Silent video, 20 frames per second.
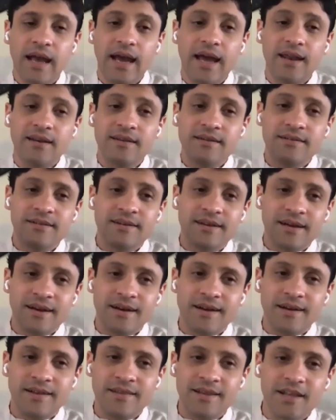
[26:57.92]
And
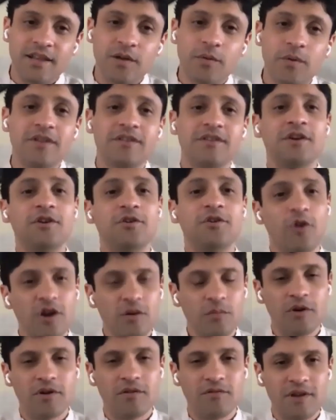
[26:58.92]
the other one is
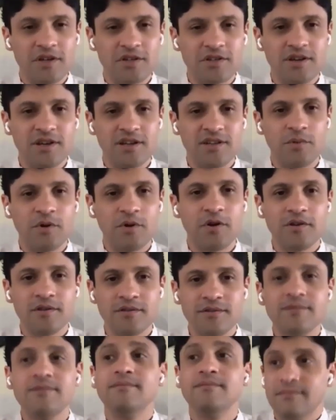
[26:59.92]
controlled motivation, is
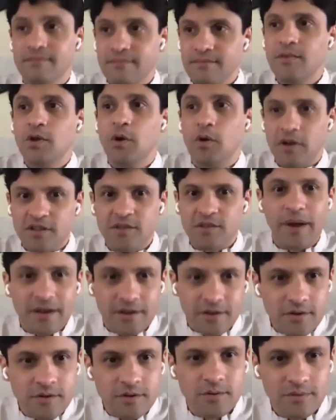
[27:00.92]
because you're
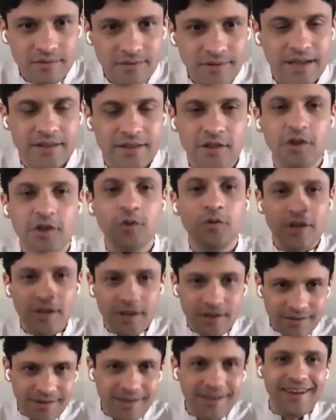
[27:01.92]
expected to, like the
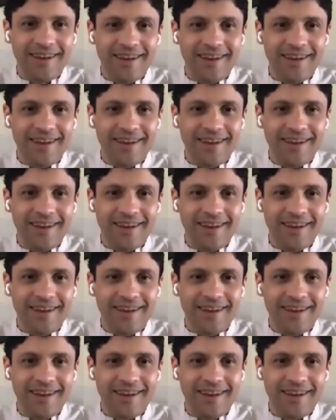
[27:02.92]
duty.